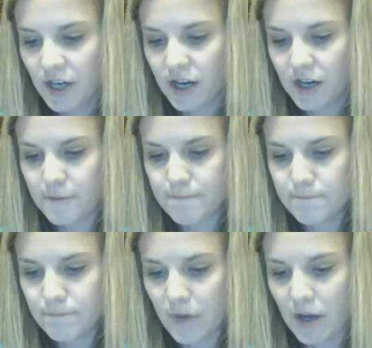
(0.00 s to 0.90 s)

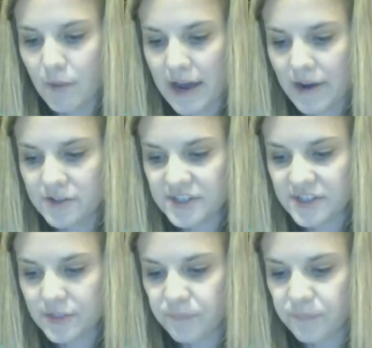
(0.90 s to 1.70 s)
about